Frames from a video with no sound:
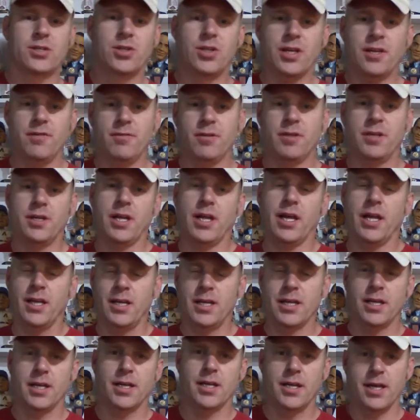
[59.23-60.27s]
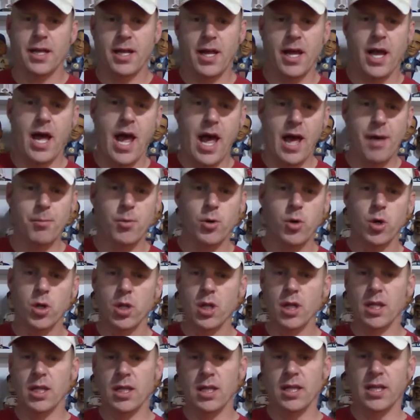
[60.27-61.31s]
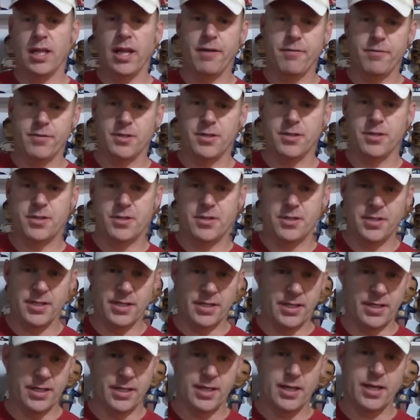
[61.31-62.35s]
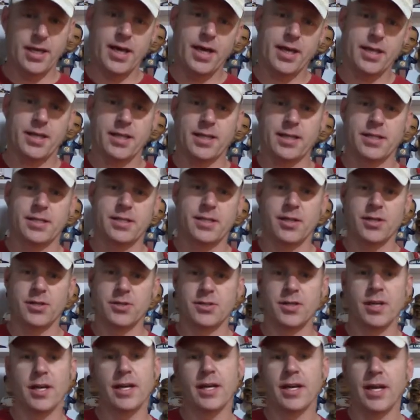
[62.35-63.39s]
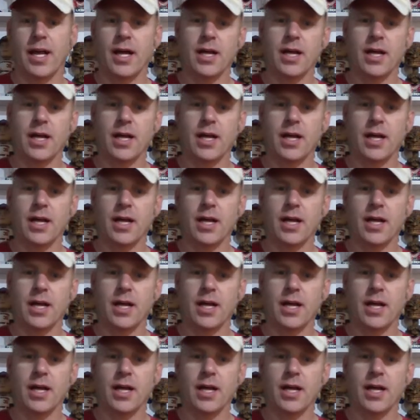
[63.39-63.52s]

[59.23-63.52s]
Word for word: Cleveland Indian Emil Levinson, I think that's how you say it,